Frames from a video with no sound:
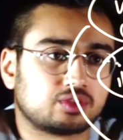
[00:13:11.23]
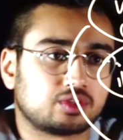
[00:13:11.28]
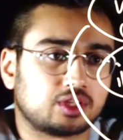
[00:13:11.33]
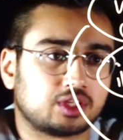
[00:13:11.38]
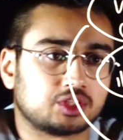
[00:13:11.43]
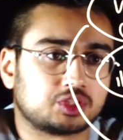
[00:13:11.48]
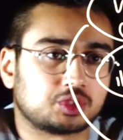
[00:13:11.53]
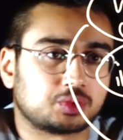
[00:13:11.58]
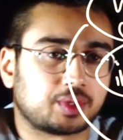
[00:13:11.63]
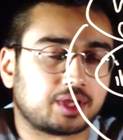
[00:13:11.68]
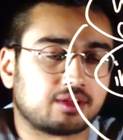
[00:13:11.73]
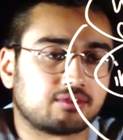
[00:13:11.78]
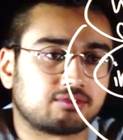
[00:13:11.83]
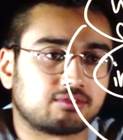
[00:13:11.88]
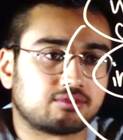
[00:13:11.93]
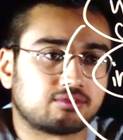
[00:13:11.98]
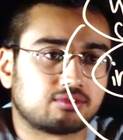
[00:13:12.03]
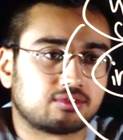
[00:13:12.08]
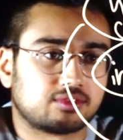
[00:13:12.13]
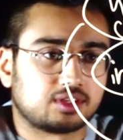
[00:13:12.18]
And so we have
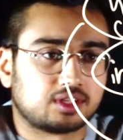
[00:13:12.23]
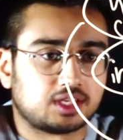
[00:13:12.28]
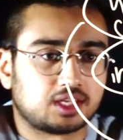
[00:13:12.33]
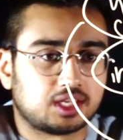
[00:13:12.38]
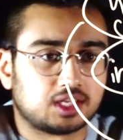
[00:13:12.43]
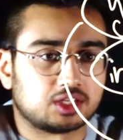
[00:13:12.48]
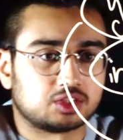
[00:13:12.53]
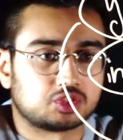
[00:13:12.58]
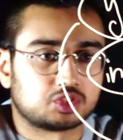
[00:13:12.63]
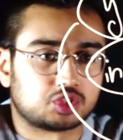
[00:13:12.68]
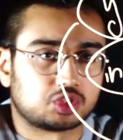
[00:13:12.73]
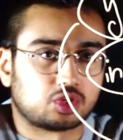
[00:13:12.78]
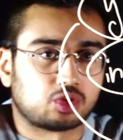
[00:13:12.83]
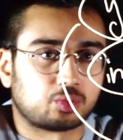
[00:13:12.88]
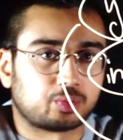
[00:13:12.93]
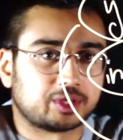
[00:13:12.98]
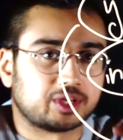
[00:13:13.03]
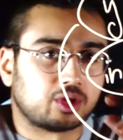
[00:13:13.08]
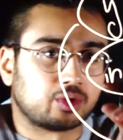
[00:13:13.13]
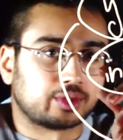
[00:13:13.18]
int, so
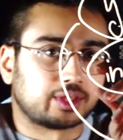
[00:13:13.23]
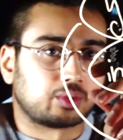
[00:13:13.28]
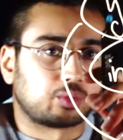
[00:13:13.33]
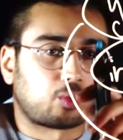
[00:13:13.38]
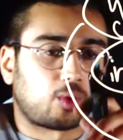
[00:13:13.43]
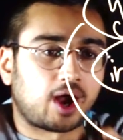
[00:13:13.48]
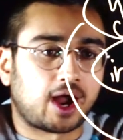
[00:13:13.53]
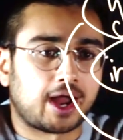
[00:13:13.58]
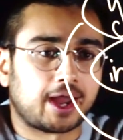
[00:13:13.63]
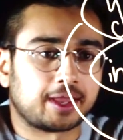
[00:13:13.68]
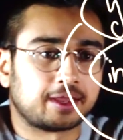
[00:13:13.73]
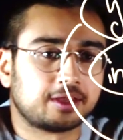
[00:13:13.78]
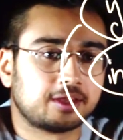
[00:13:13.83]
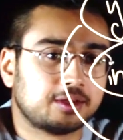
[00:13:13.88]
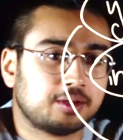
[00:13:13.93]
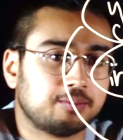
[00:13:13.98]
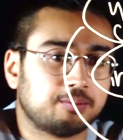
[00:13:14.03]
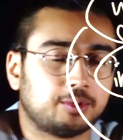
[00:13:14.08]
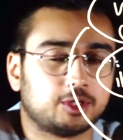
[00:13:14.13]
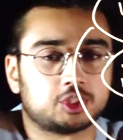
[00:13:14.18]
we know that y
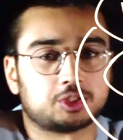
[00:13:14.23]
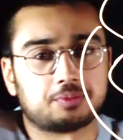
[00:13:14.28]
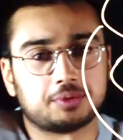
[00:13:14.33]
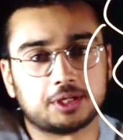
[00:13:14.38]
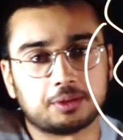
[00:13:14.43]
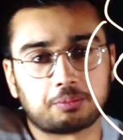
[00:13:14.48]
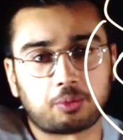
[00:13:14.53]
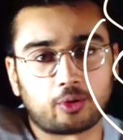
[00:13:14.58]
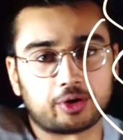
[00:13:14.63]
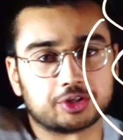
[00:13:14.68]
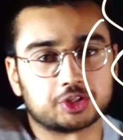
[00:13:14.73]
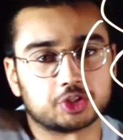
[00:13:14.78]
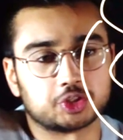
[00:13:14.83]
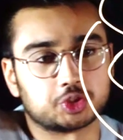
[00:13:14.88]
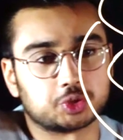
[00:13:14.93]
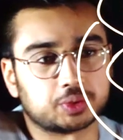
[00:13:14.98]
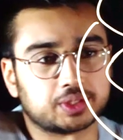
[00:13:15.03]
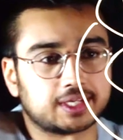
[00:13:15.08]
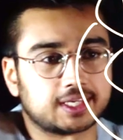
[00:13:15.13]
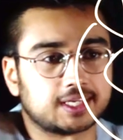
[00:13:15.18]
must be a pointer
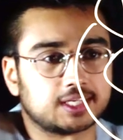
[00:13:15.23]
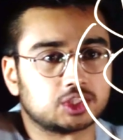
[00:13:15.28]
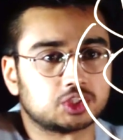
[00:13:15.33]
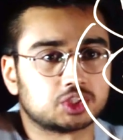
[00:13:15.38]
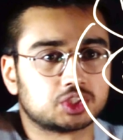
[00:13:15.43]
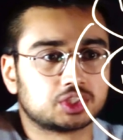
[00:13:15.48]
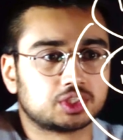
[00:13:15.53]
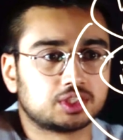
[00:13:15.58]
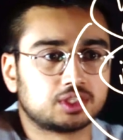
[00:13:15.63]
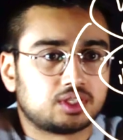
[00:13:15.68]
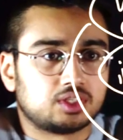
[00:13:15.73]
to an int.